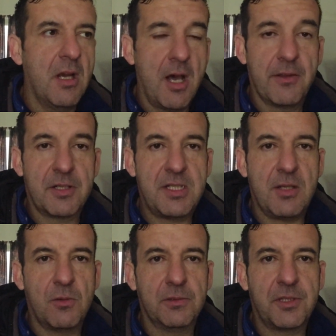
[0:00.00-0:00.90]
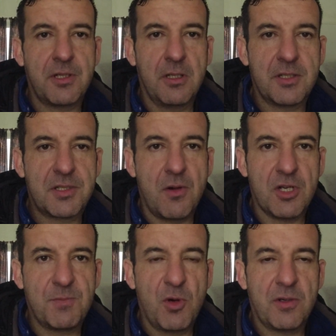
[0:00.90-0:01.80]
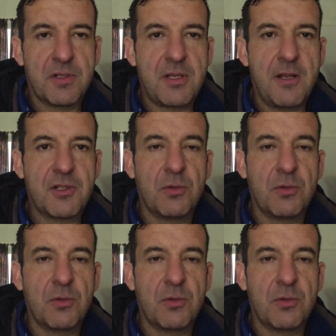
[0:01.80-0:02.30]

Other stakeholders are Scottish Borders Council,